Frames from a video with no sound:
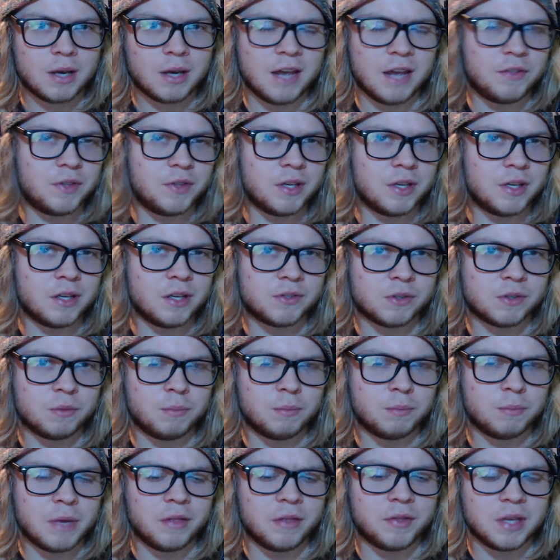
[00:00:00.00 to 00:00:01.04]

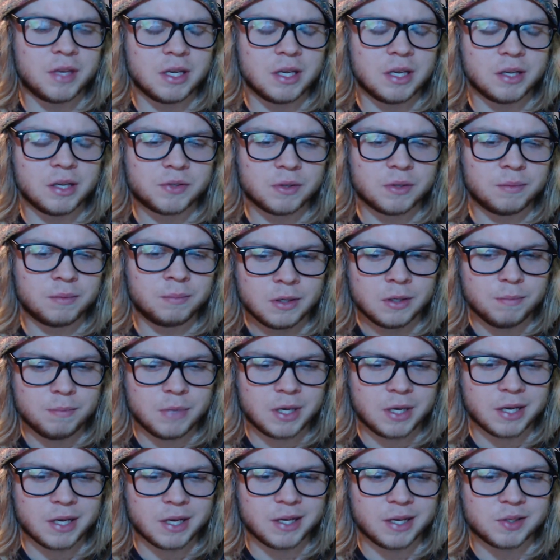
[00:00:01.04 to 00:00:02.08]
atheism and theism,
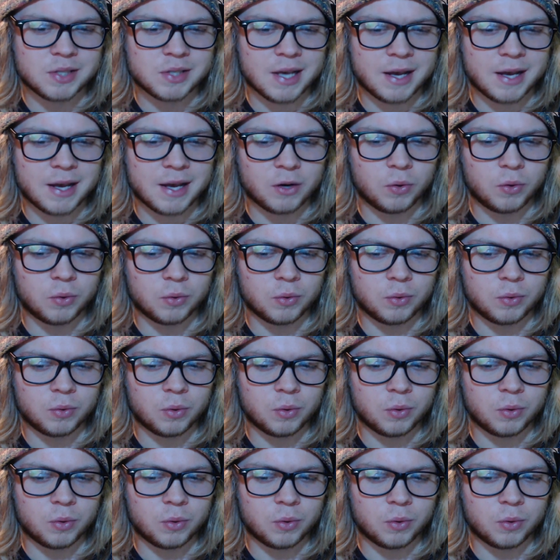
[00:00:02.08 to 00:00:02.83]
because I don't